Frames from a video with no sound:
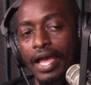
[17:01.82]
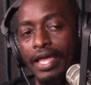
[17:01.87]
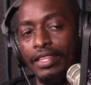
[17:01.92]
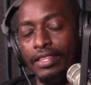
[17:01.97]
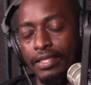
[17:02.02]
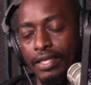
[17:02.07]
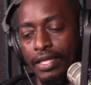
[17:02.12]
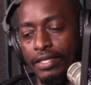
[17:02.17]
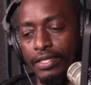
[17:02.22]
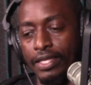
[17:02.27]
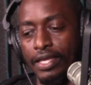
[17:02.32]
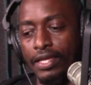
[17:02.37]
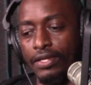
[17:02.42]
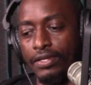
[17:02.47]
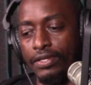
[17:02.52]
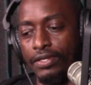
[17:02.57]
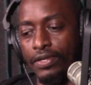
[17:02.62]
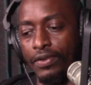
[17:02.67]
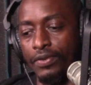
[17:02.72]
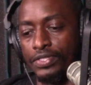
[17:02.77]
and
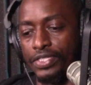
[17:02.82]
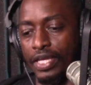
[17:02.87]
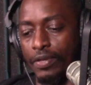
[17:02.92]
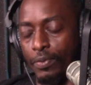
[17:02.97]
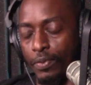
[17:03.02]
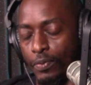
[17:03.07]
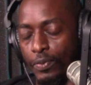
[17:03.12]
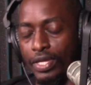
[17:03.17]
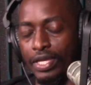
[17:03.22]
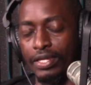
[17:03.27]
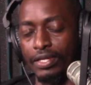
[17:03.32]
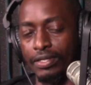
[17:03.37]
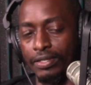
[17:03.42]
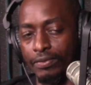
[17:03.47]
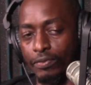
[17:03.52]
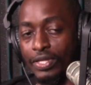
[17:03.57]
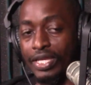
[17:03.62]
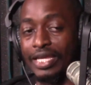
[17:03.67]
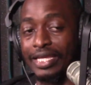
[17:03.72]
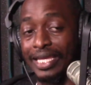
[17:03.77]
then you can say, well, we
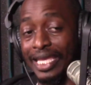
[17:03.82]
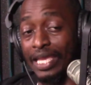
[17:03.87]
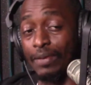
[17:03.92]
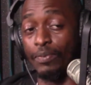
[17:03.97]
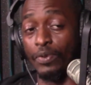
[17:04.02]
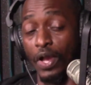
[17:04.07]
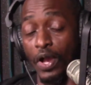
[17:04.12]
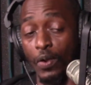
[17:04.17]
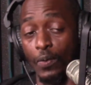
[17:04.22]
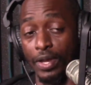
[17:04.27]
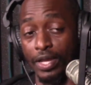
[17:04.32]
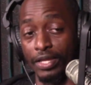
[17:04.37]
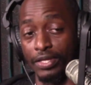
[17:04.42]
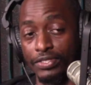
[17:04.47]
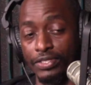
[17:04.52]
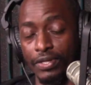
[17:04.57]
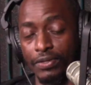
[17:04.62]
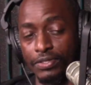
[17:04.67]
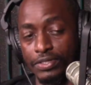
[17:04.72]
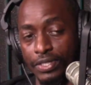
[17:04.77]
can keep going
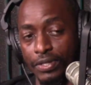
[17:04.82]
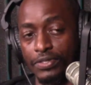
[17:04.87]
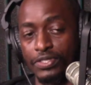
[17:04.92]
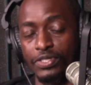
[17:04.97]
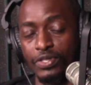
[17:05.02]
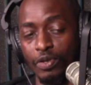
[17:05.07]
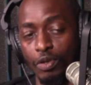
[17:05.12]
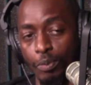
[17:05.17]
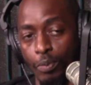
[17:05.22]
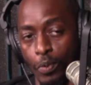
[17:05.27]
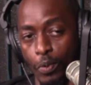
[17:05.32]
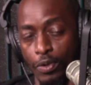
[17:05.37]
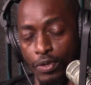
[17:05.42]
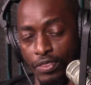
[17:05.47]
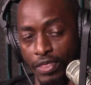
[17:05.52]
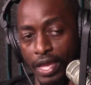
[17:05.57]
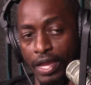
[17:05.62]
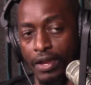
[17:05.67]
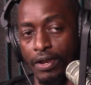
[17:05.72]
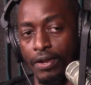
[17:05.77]
there's still more
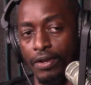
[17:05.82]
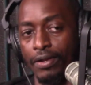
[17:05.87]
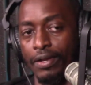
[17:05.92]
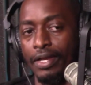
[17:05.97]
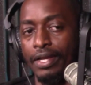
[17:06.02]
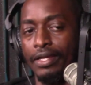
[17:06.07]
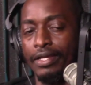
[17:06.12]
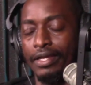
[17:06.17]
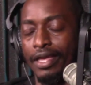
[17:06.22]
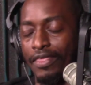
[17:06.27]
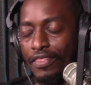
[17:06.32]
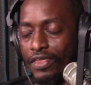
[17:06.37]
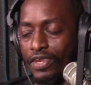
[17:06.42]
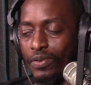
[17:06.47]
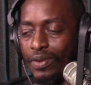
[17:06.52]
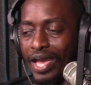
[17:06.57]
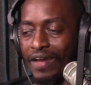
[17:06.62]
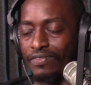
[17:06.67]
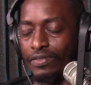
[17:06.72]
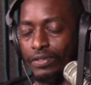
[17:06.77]
there, and then
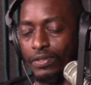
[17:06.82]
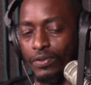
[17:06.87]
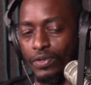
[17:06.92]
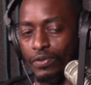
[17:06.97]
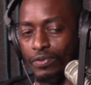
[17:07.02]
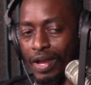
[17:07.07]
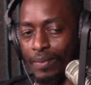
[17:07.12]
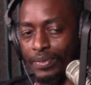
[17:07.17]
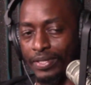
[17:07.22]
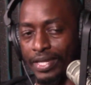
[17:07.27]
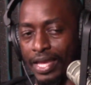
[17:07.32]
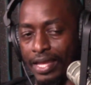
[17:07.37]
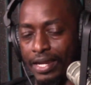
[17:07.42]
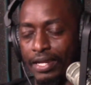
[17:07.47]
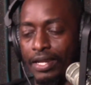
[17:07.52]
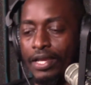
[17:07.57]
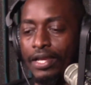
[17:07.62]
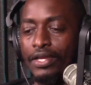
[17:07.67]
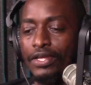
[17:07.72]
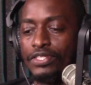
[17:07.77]
you have to learn to replicate it.